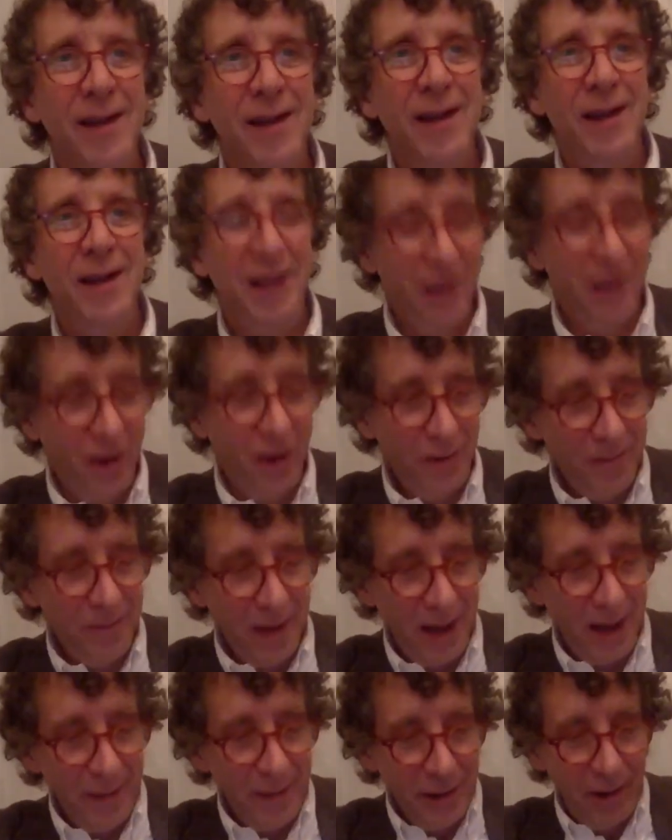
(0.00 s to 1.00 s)
Hello,
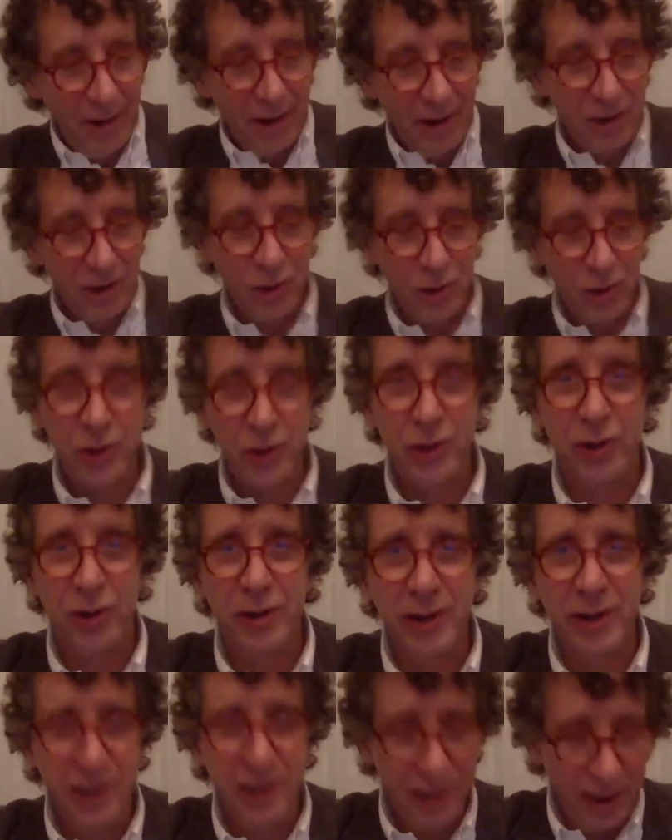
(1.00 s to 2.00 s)
I'm Eric Sorscher,
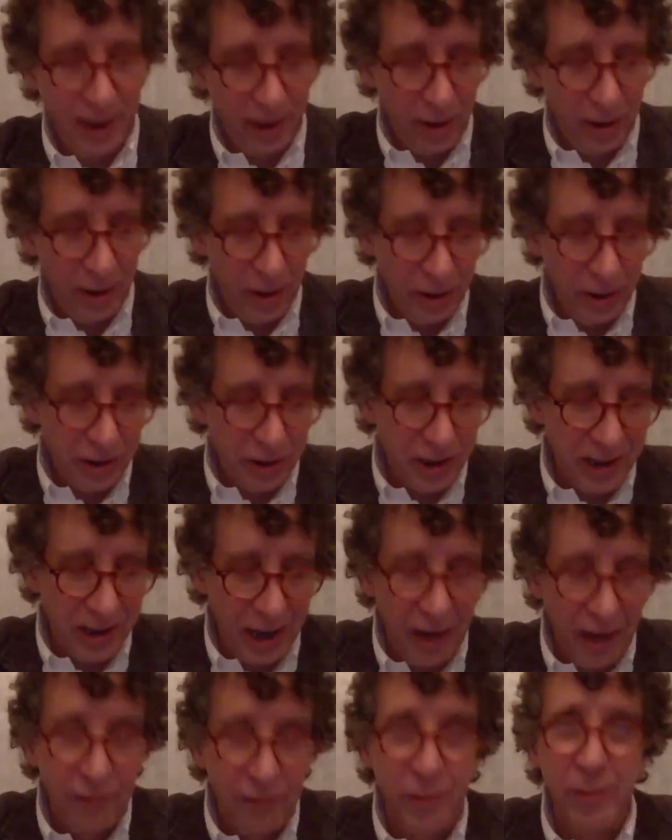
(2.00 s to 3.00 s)
the Doug Hertz
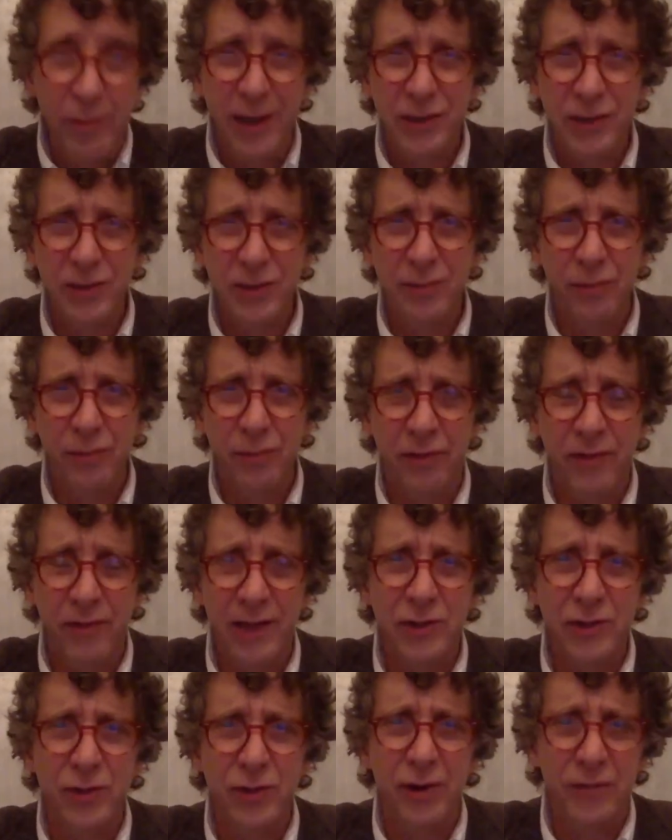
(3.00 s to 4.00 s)
Endowed
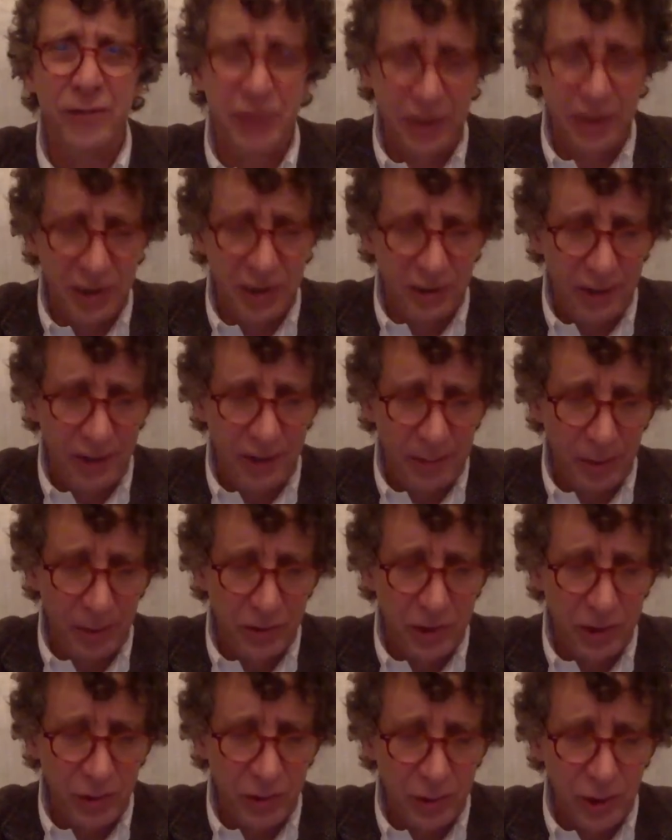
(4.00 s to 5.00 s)
Professor of Cystic
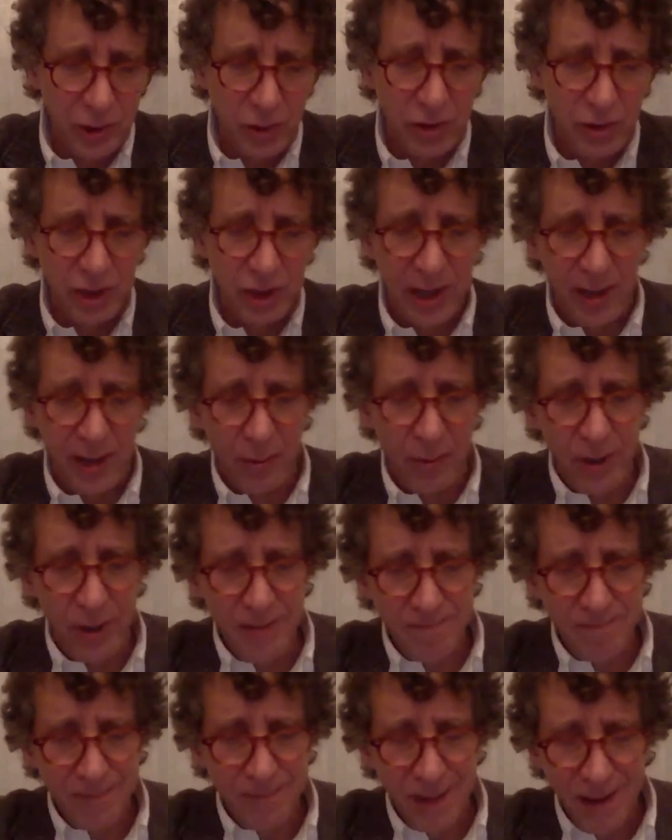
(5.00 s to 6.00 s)
Fibrosis Research at Emory.
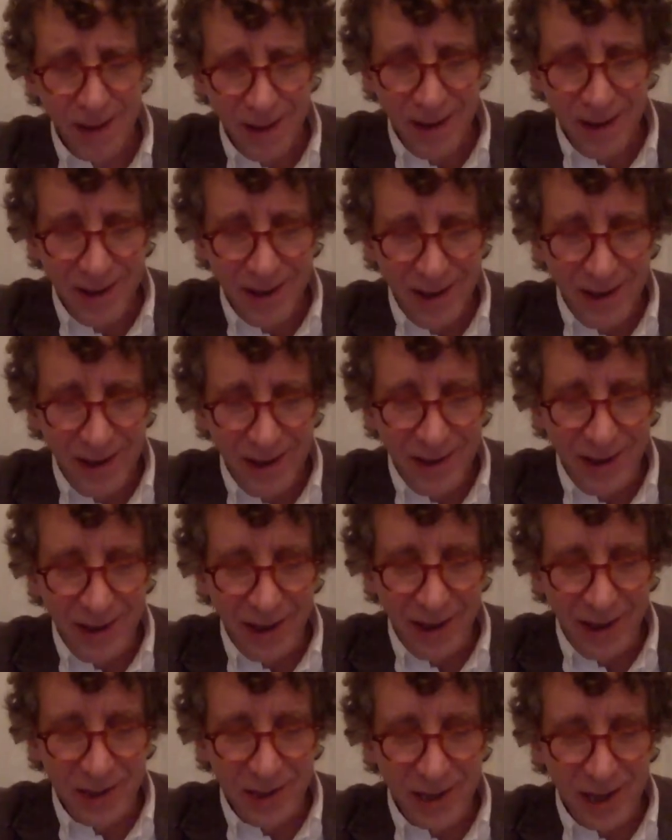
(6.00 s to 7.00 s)

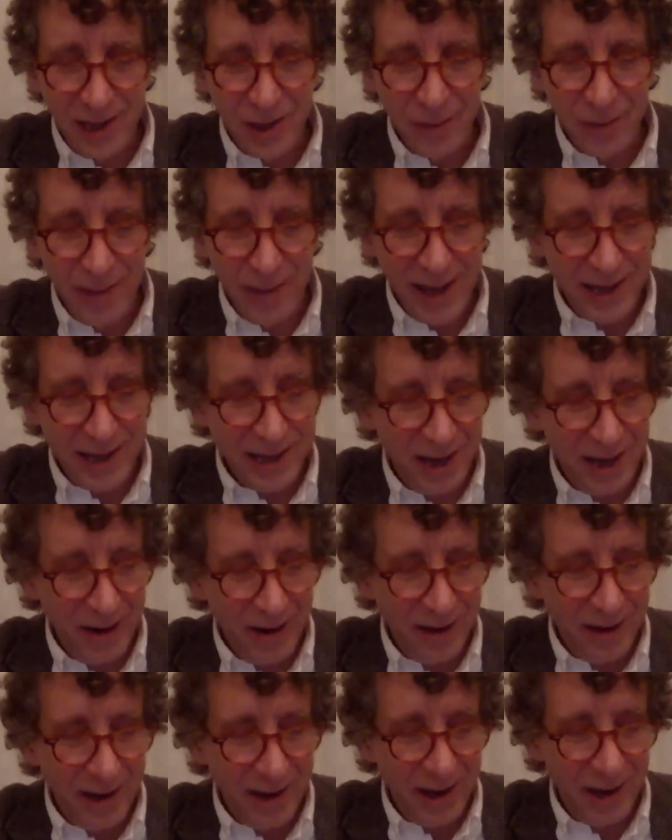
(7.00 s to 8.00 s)
Doug is a
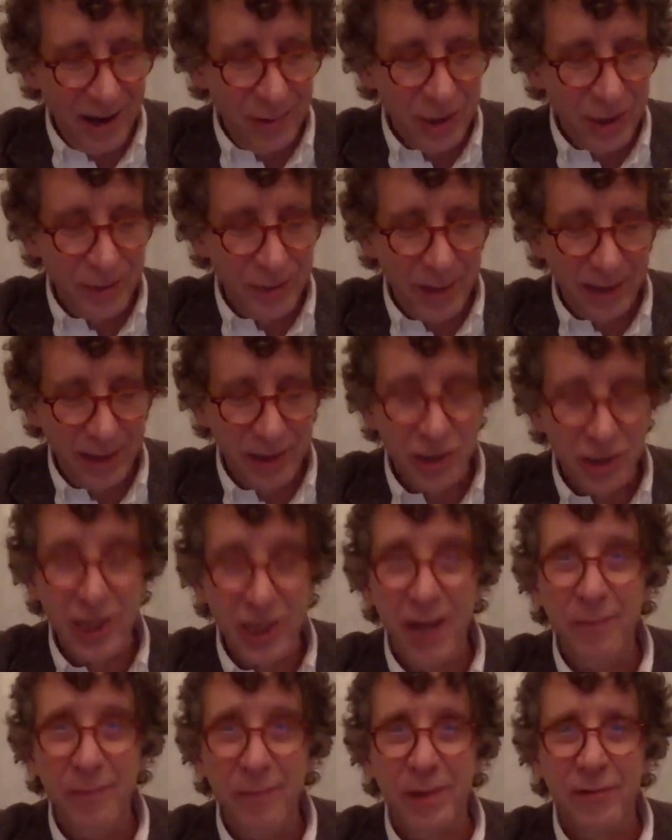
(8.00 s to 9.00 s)
humanitarian and a respected
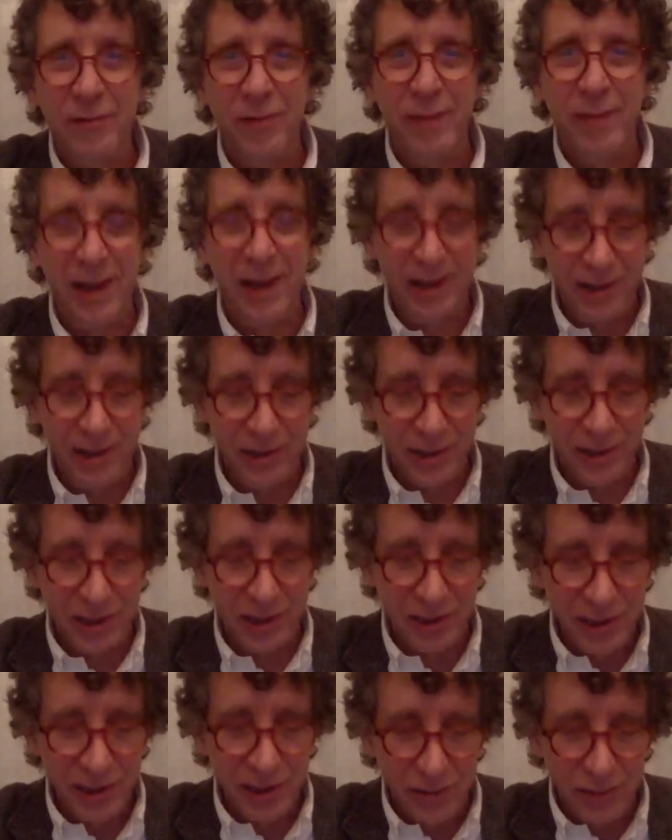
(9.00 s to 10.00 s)
champion for many
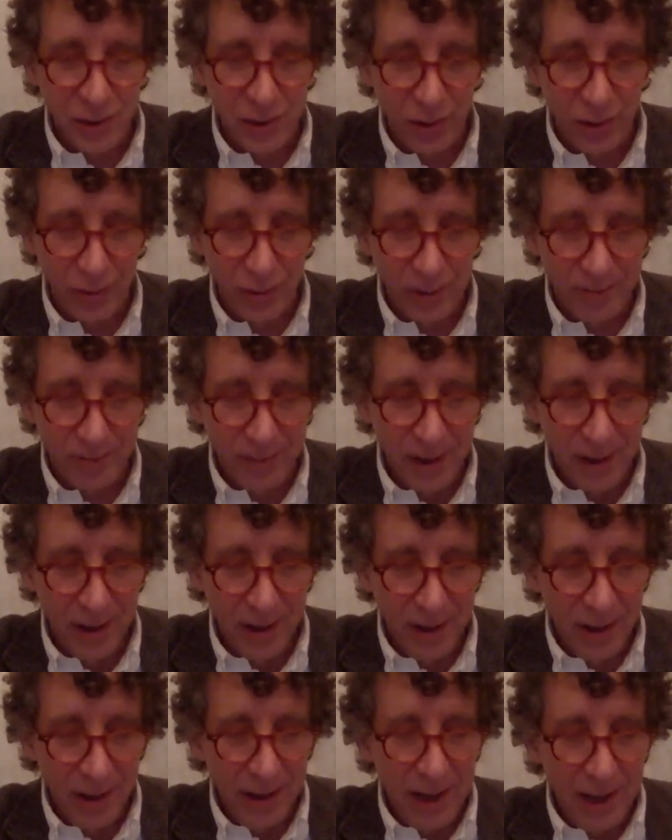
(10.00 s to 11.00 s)
diseases of children,
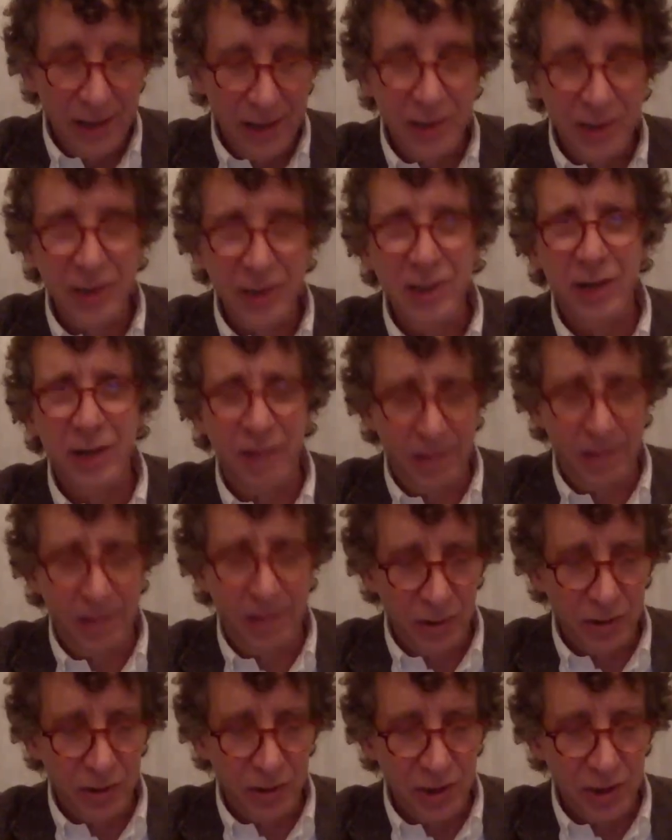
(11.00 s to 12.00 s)
and cystic
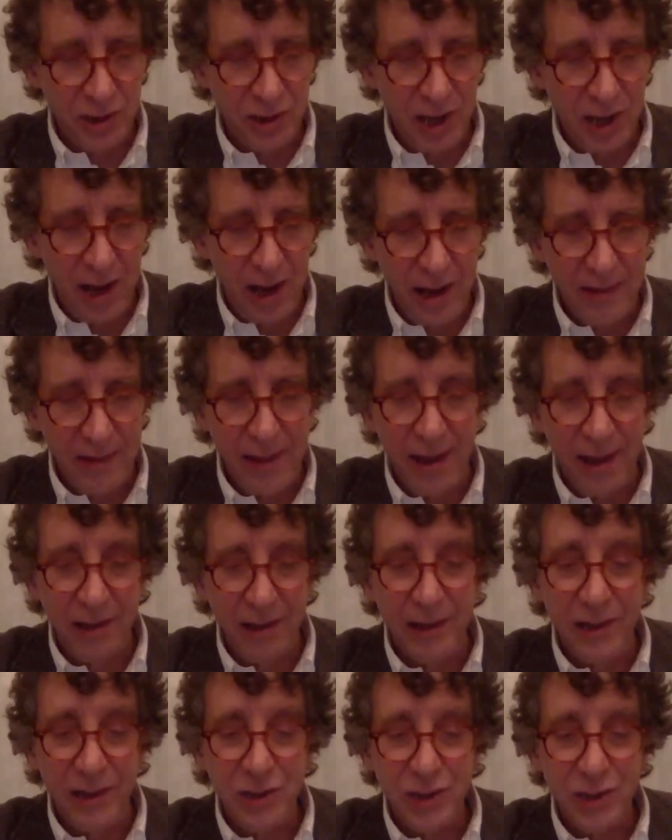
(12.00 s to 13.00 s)
fibrosis is high on that
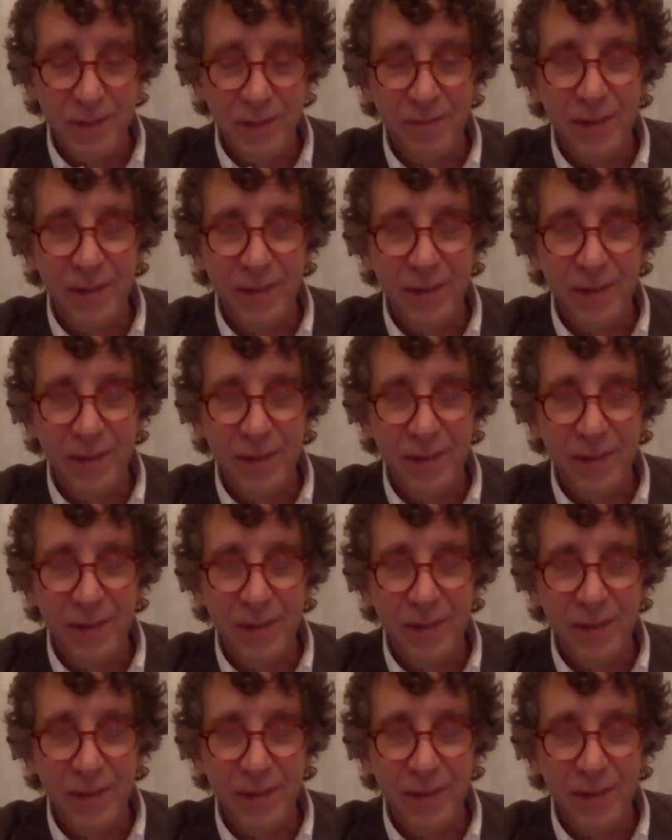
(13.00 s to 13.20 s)
list.